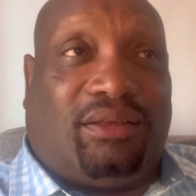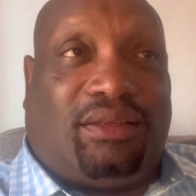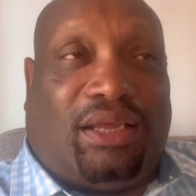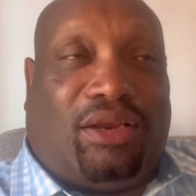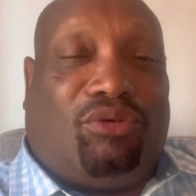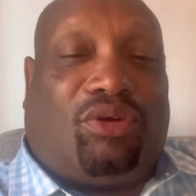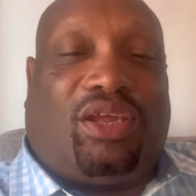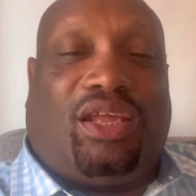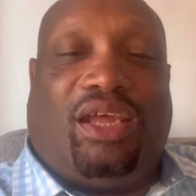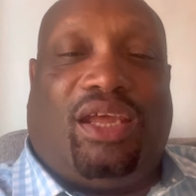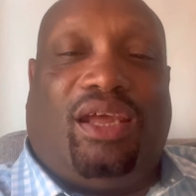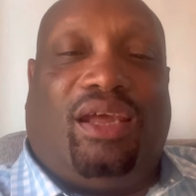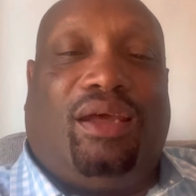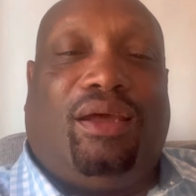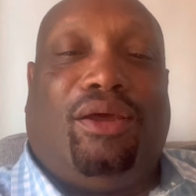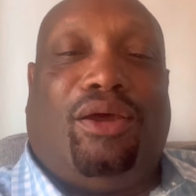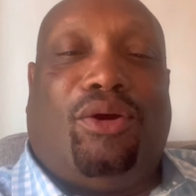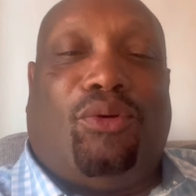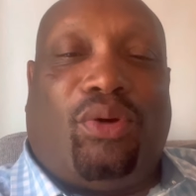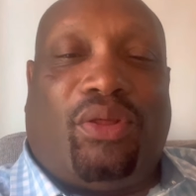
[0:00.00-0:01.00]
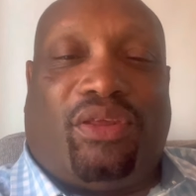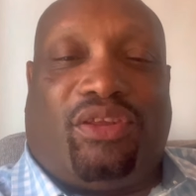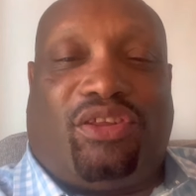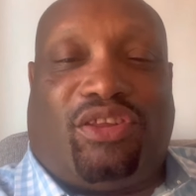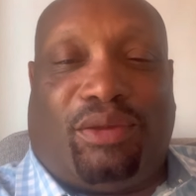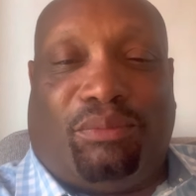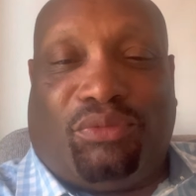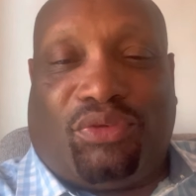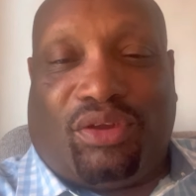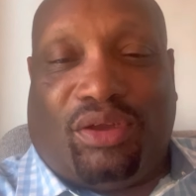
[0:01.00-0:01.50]
They don't care whether
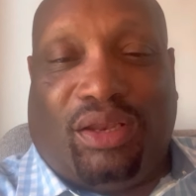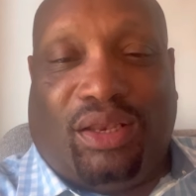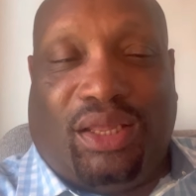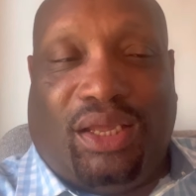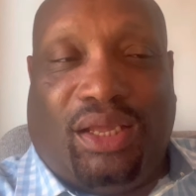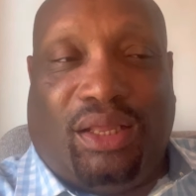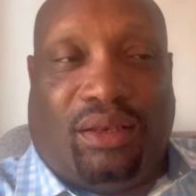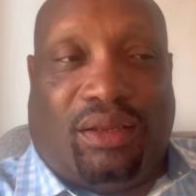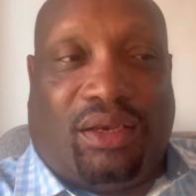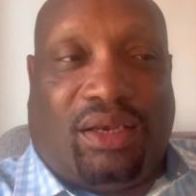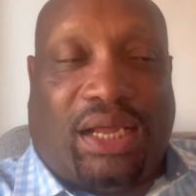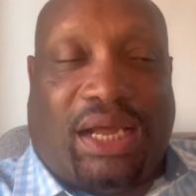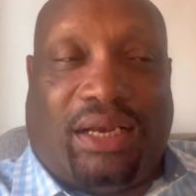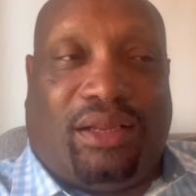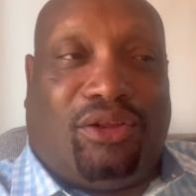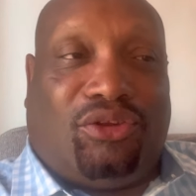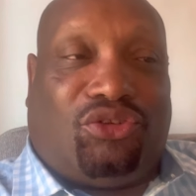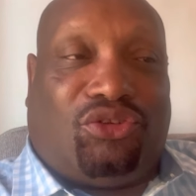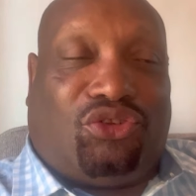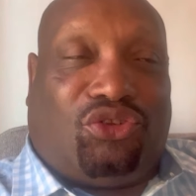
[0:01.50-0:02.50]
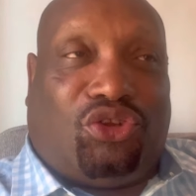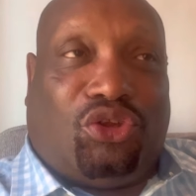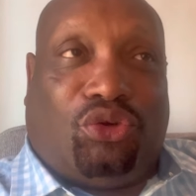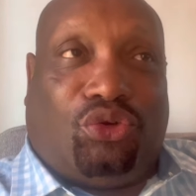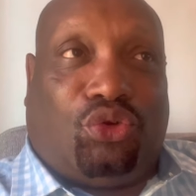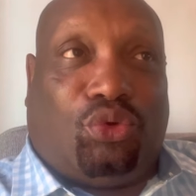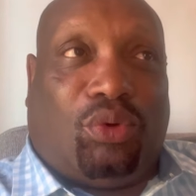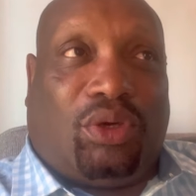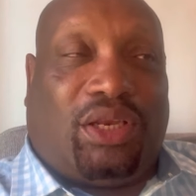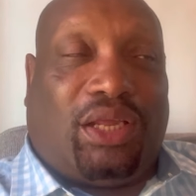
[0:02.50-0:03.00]
something's illegal or not. They'll still
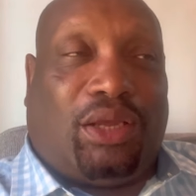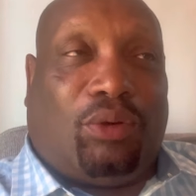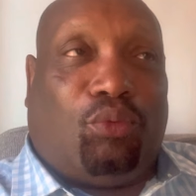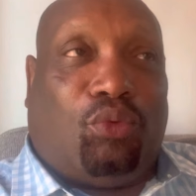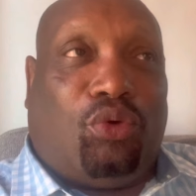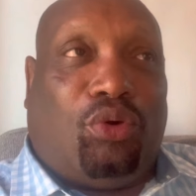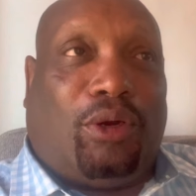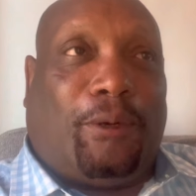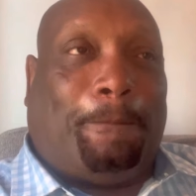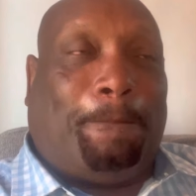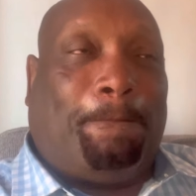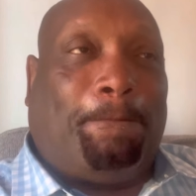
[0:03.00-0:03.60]
do what they want.